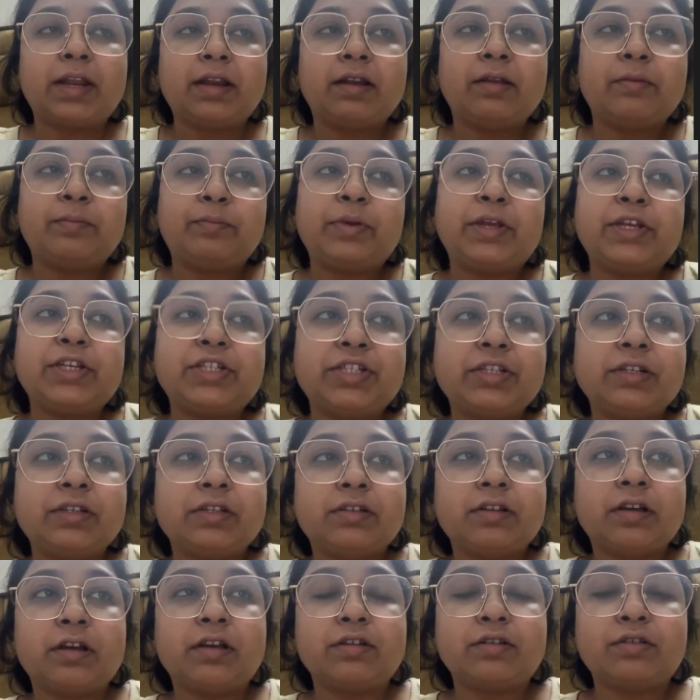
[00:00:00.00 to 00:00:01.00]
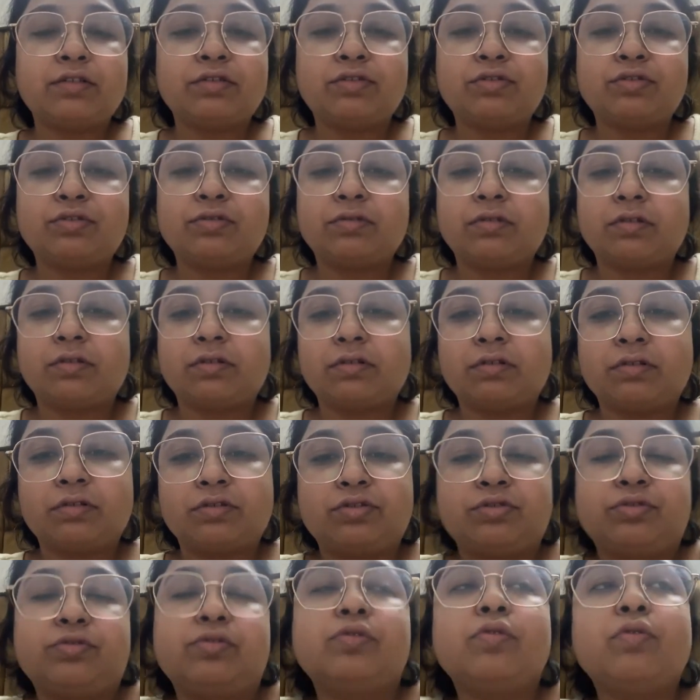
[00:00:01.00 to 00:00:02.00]
patient
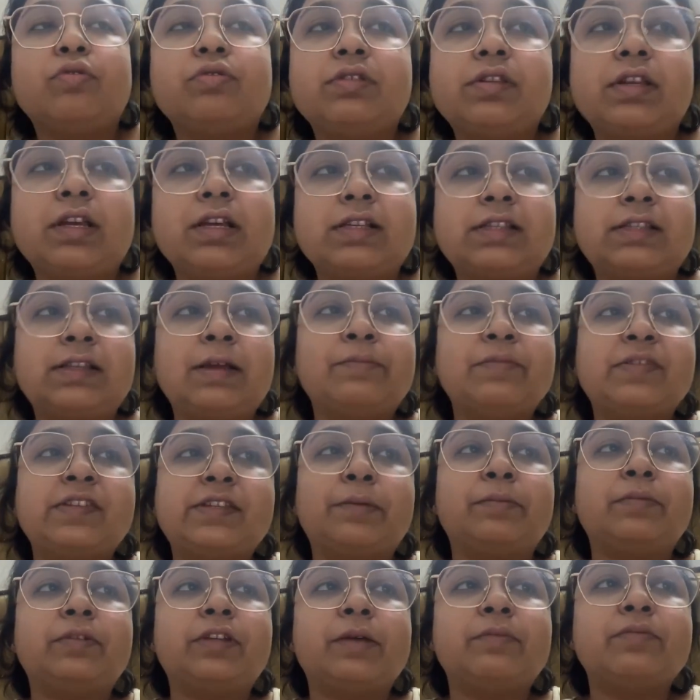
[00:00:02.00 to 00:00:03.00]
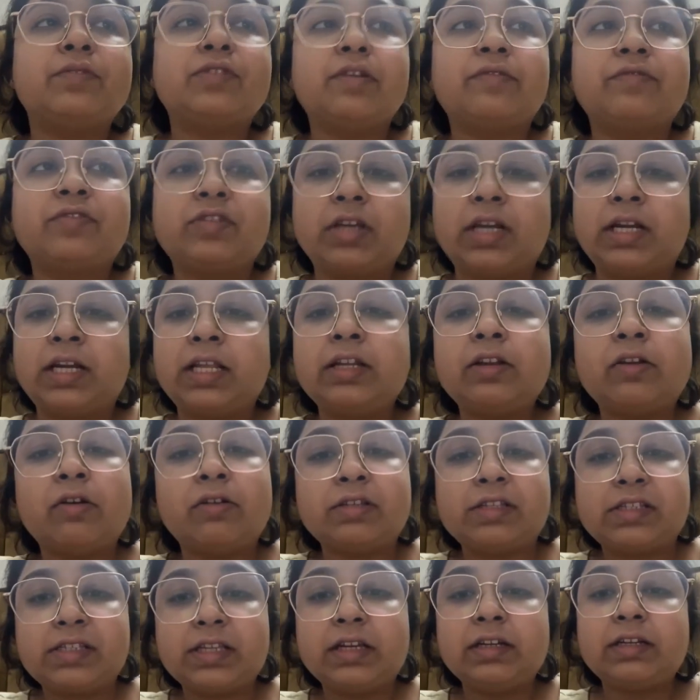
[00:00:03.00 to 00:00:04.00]
shows some symptoms of sudden
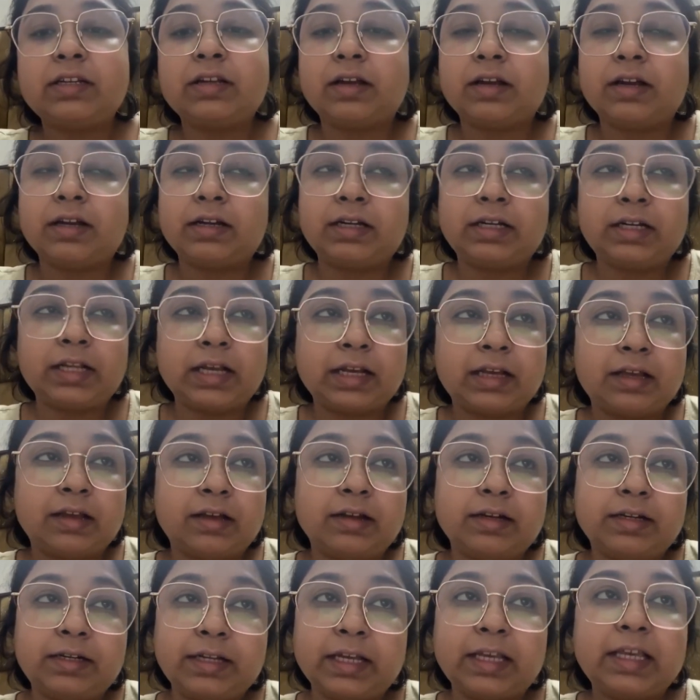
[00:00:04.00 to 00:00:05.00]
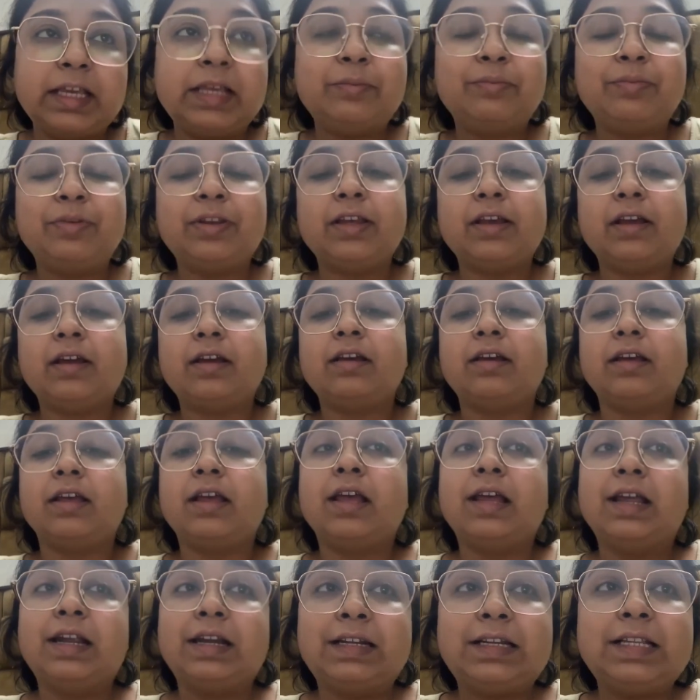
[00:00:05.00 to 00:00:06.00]
onset, tachypnea,
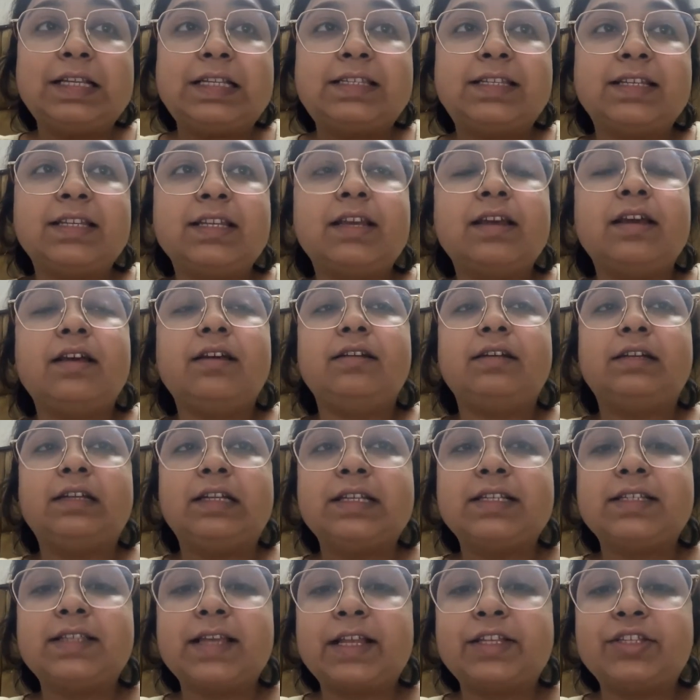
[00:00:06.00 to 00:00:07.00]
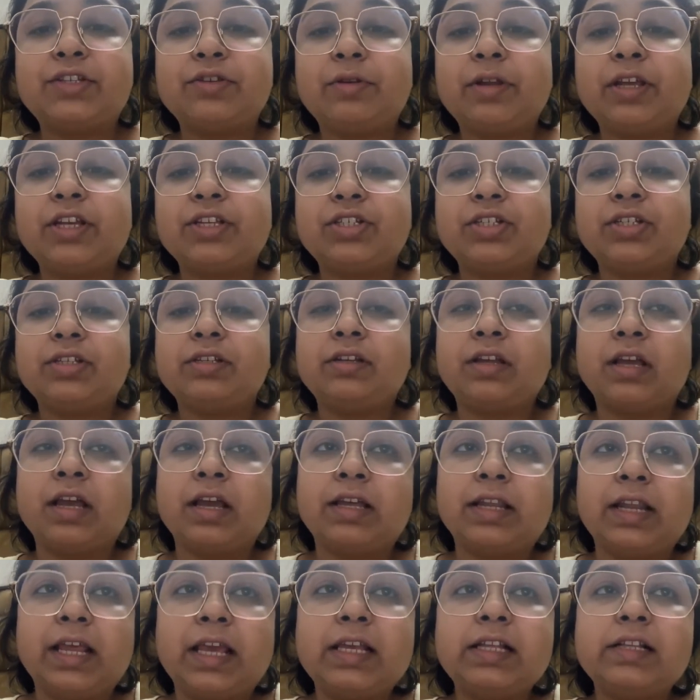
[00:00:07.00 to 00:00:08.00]
dyspnea, desaturation,
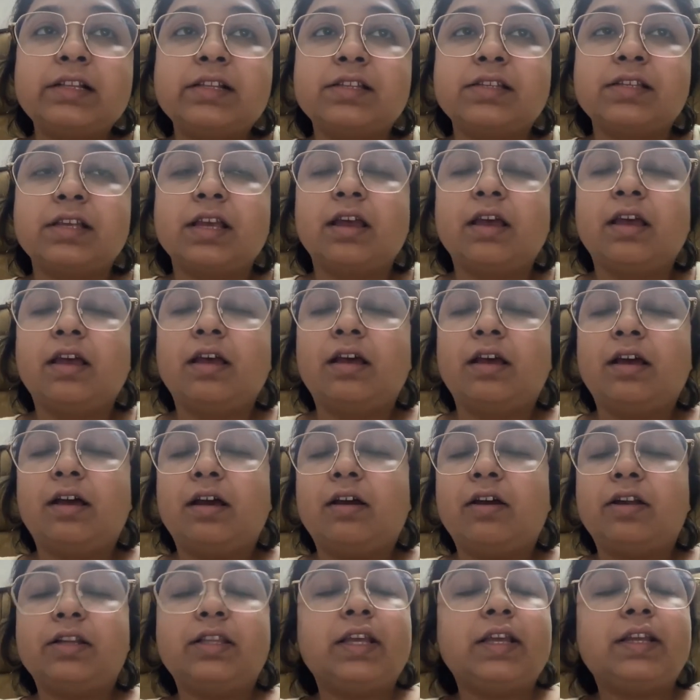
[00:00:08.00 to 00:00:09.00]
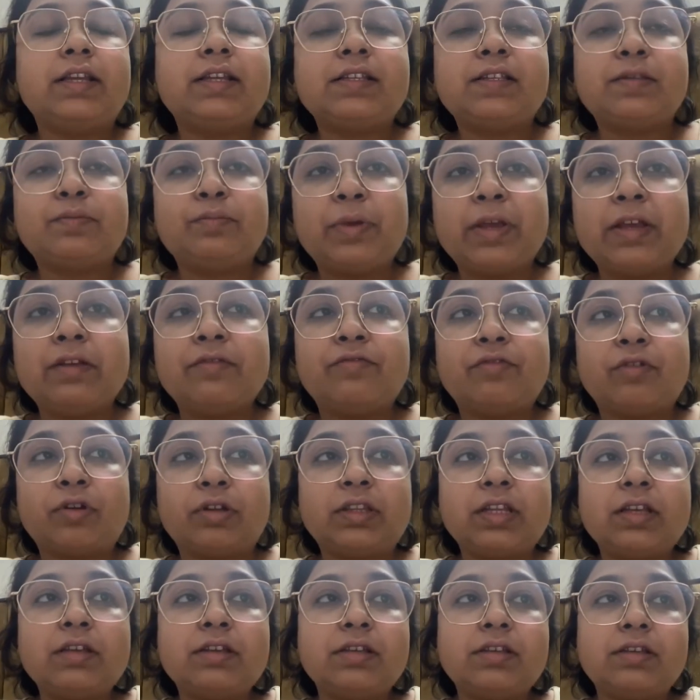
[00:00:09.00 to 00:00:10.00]
rales, or there is pink
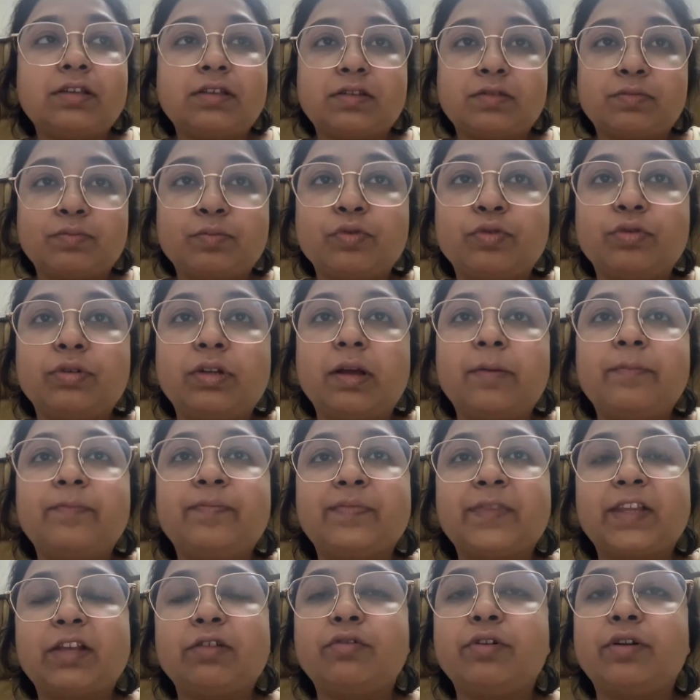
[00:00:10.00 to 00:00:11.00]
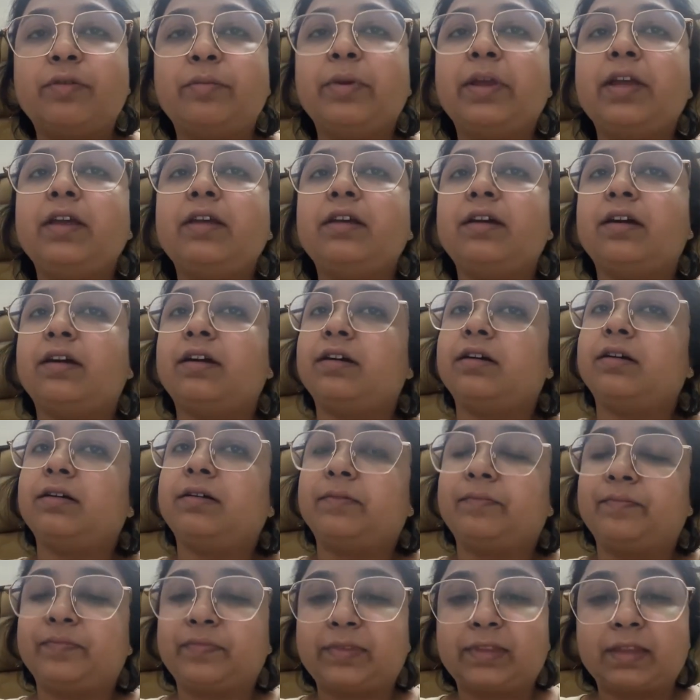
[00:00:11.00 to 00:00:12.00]
frothy sputum, could be
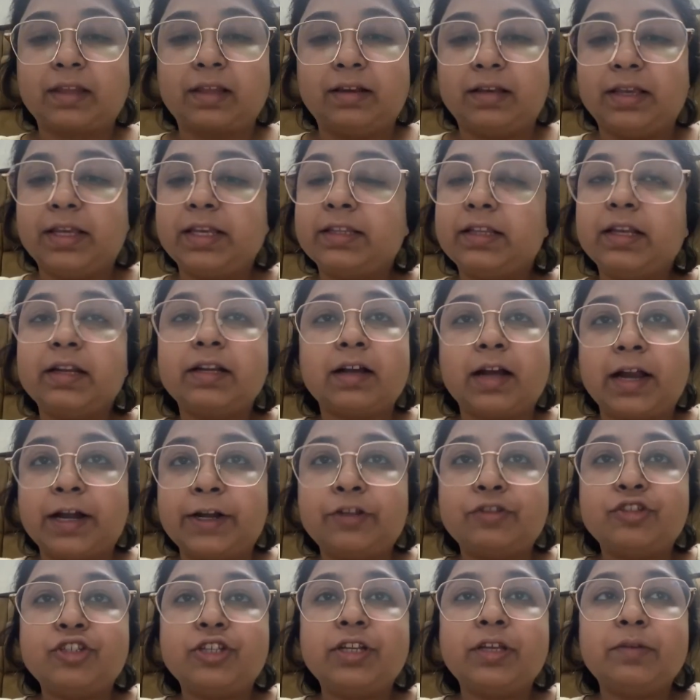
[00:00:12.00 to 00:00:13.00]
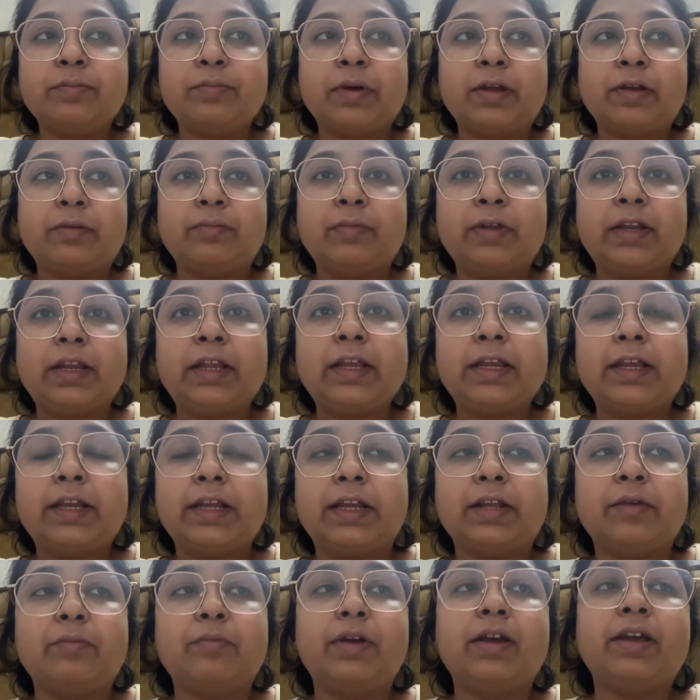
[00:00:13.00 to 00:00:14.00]
either cardiogenic pulmonary
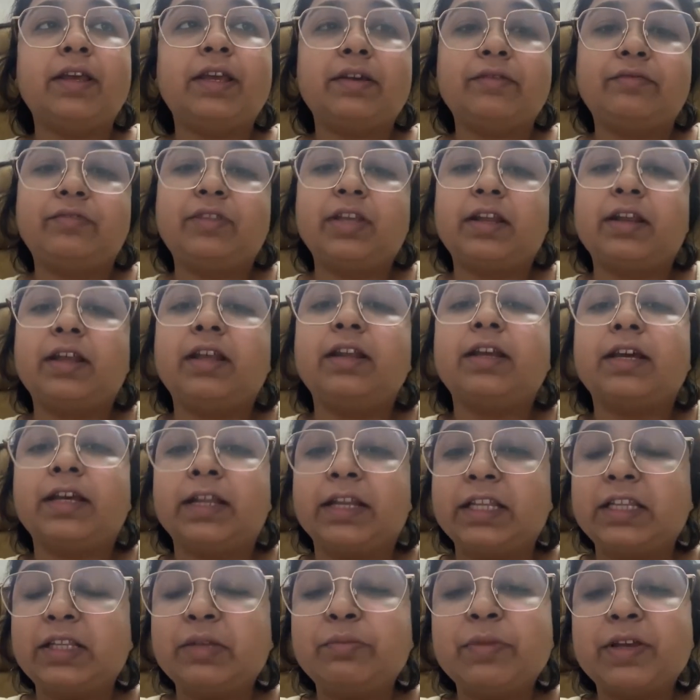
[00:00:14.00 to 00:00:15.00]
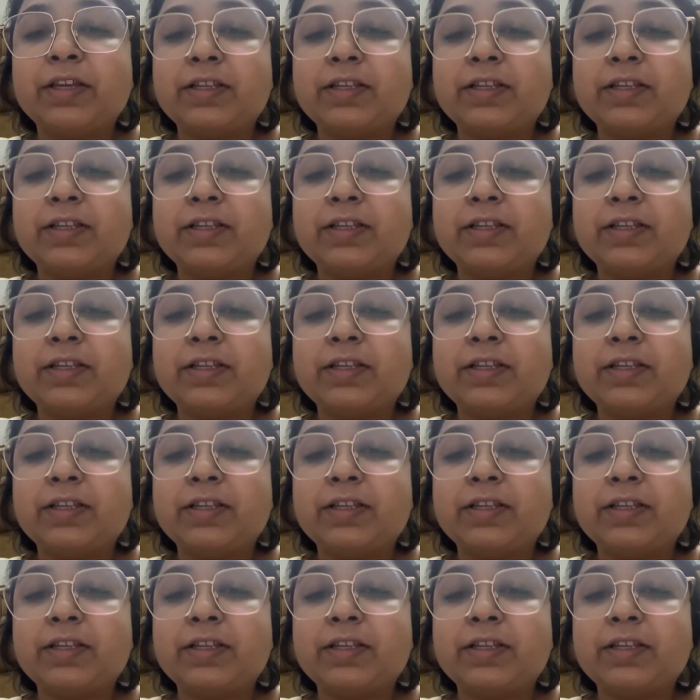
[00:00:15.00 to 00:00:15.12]
edema if there are arrhythmias